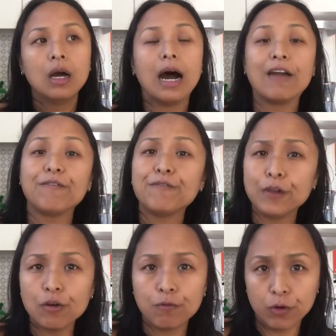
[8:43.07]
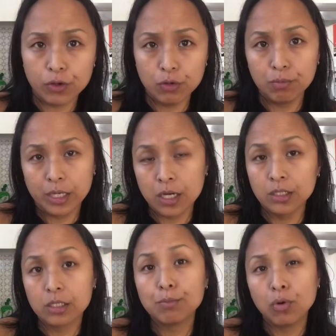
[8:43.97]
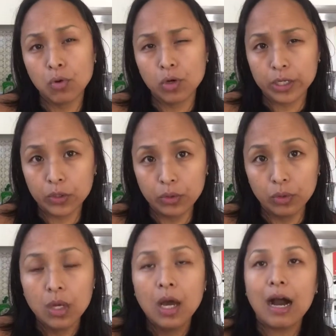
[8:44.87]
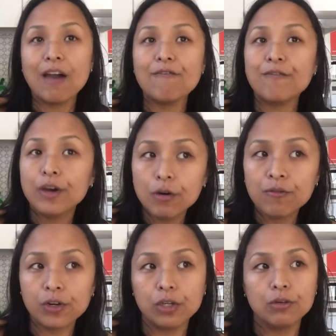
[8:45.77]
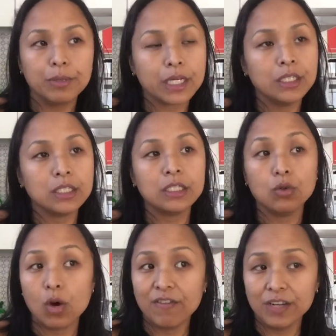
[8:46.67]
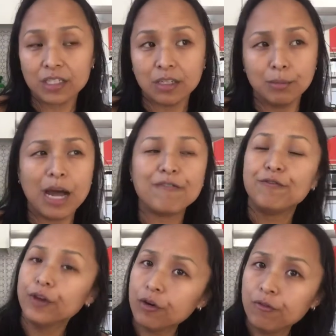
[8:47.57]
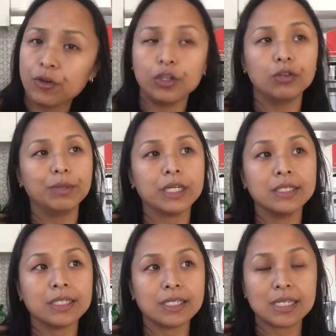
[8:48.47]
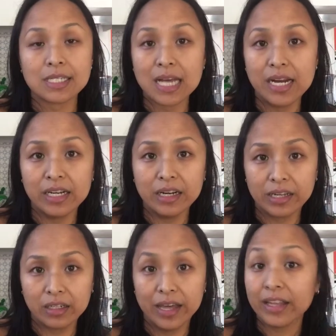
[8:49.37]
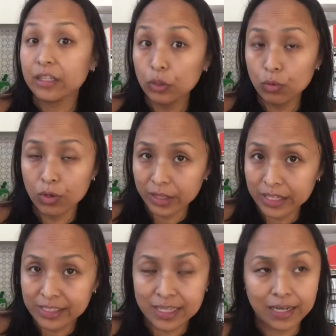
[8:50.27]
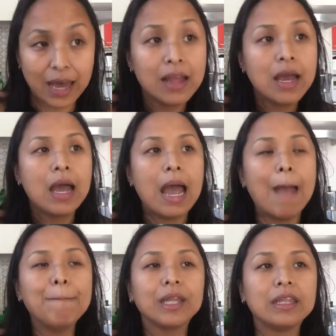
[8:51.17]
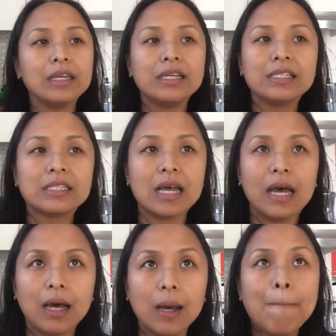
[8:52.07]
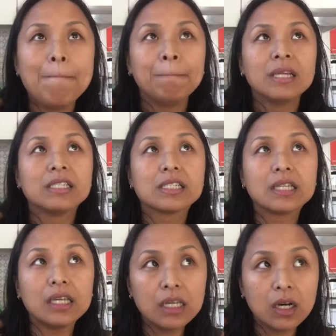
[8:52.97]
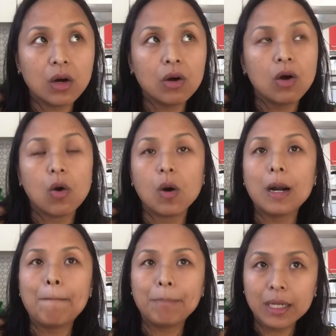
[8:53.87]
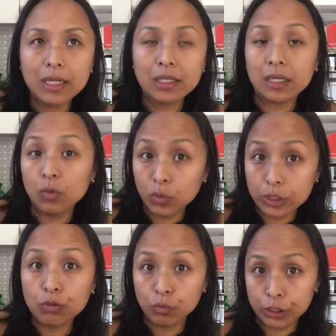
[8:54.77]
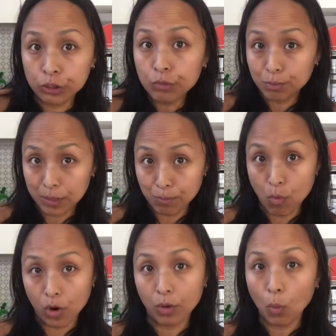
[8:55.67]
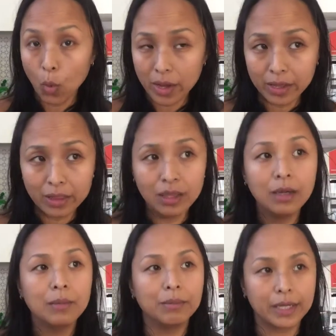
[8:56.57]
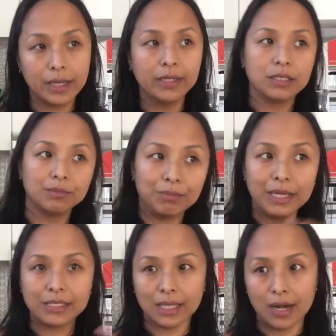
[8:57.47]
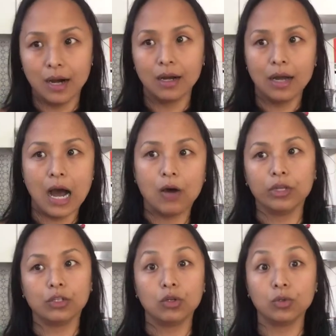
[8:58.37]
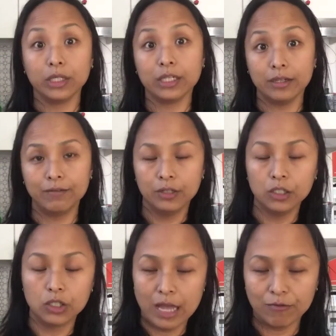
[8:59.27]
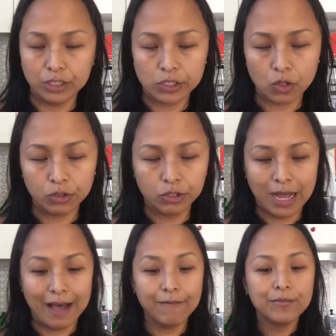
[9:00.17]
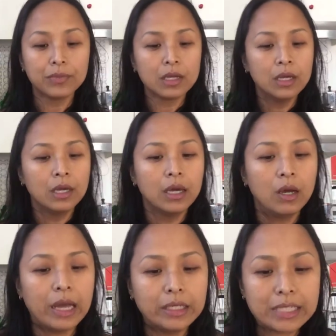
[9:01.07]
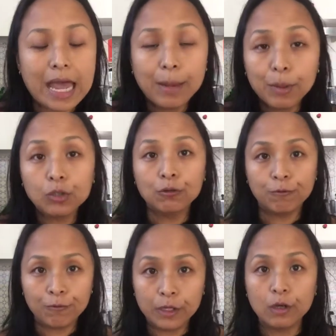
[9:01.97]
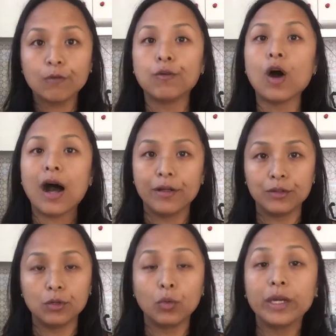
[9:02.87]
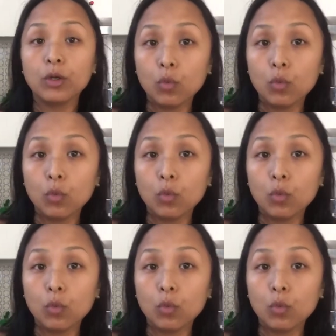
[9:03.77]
I feel for you because poor you. I feel for you because you are victim. I feel for you because the society neglect you, or things like that. Empathy is a skill or ability which we should be born with, because based on how intuitive every soul should have, is able to feel for others, whether